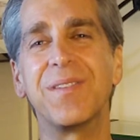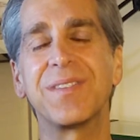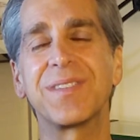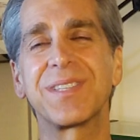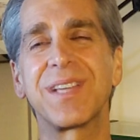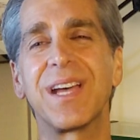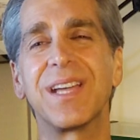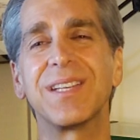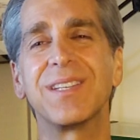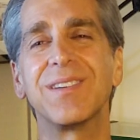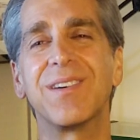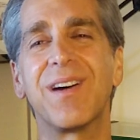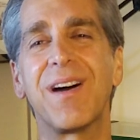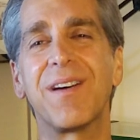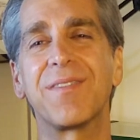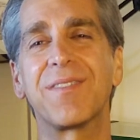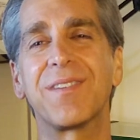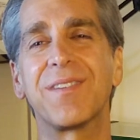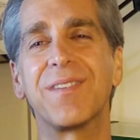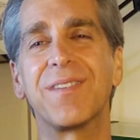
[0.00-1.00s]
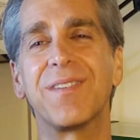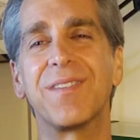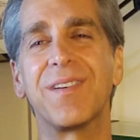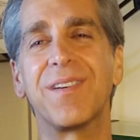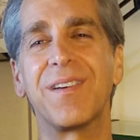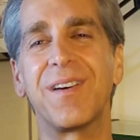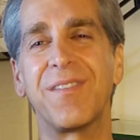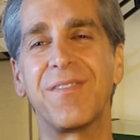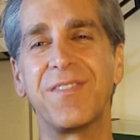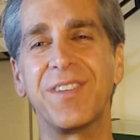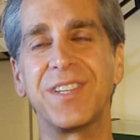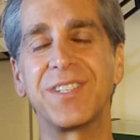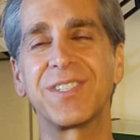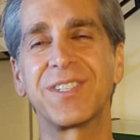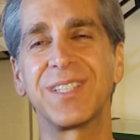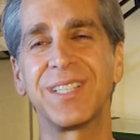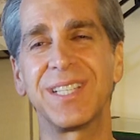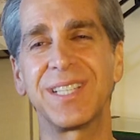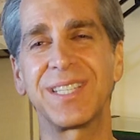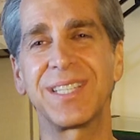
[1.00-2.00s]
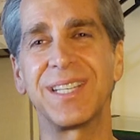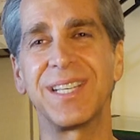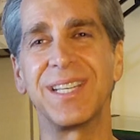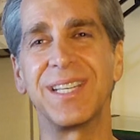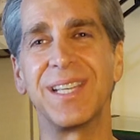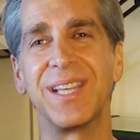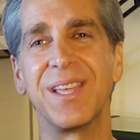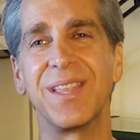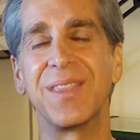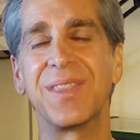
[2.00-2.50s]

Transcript: decided to offer a featured listing.